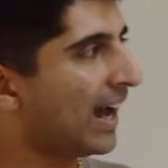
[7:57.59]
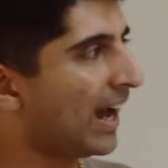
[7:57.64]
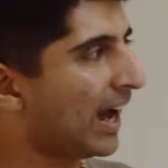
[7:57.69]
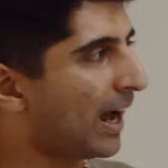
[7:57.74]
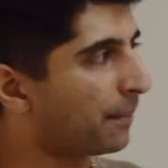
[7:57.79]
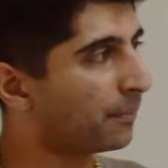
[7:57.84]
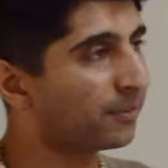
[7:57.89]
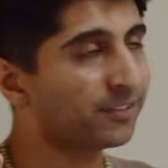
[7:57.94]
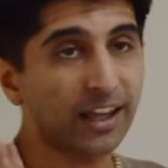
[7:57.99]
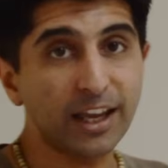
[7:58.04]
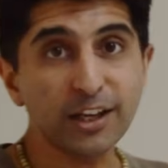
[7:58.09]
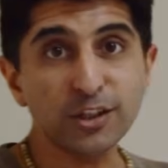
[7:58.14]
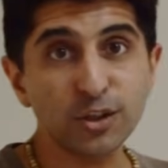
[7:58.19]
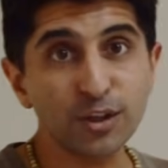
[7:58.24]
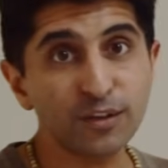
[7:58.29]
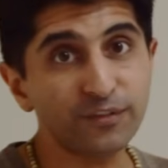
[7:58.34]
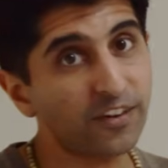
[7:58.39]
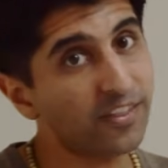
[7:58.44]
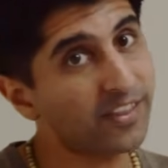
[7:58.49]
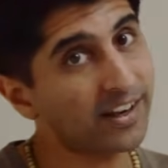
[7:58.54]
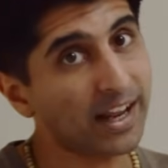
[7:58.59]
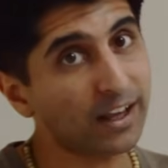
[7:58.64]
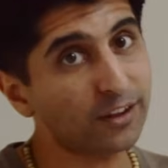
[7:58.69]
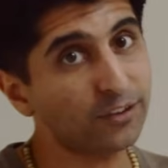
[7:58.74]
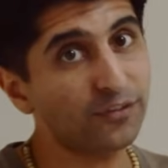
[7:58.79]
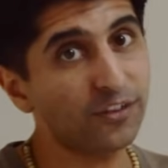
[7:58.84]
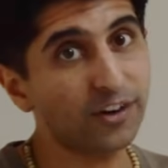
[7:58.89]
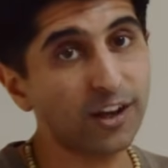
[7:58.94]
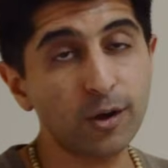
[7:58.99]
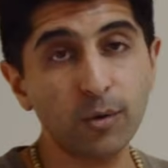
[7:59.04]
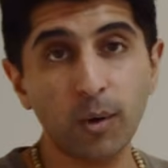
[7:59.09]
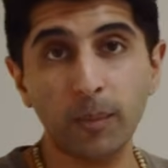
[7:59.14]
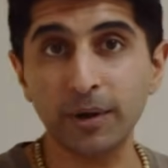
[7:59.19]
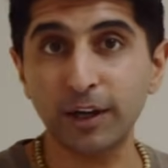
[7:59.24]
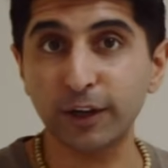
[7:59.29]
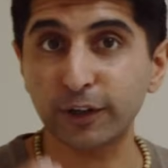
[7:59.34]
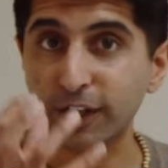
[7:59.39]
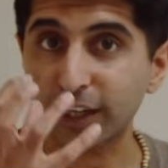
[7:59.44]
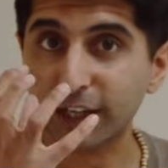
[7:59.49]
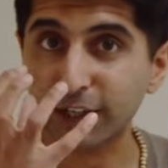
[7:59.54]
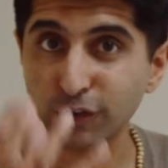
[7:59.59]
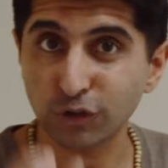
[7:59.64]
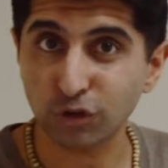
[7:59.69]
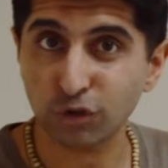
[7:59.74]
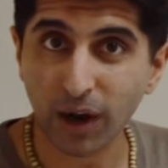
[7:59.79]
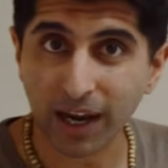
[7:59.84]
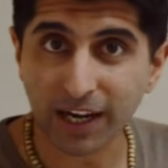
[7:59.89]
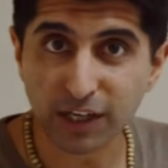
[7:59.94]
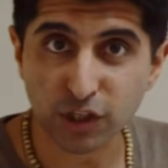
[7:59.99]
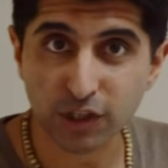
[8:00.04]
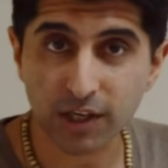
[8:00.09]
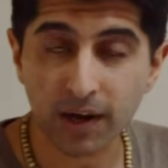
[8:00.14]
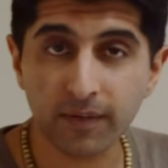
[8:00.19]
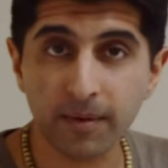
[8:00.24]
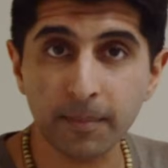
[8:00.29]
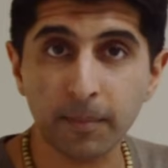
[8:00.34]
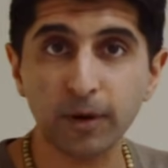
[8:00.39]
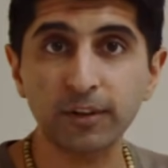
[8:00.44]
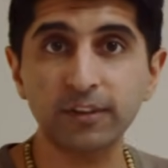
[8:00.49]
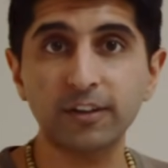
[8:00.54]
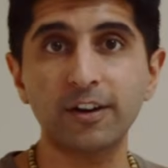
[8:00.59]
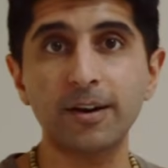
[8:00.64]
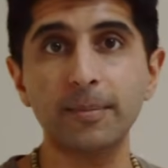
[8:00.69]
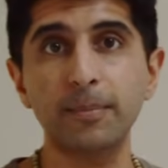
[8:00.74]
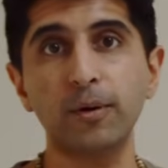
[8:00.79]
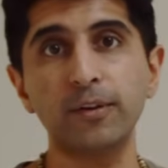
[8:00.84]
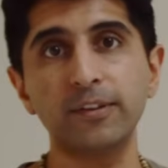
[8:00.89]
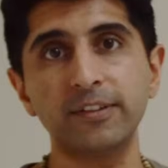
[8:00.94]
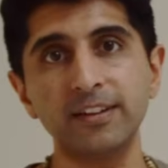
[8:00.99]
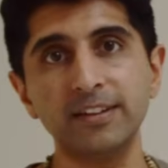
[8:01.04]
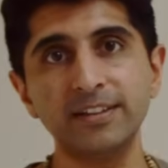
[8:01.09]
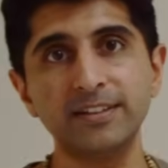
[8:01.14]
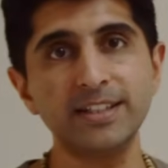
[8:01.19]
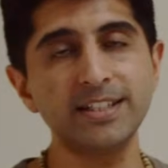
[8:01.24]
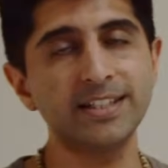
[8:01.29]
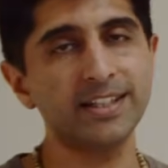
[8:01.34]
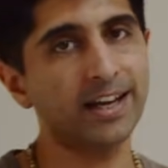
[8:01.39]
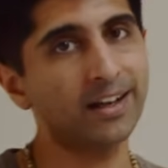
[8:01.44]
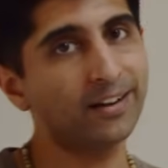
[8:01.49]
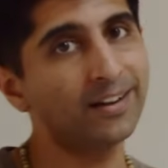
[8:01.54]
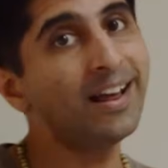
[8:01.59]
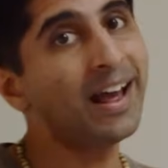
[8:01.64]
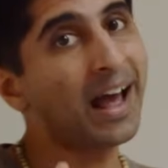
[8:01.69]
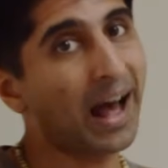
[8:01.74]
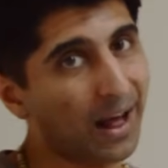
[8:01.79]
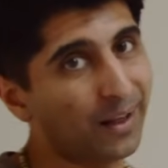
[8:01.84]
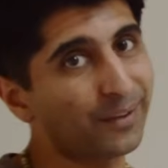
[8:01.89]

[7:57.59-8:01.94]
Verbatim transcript: Um, stay tuned for the next video where we look at contractionary monetary policy in detail.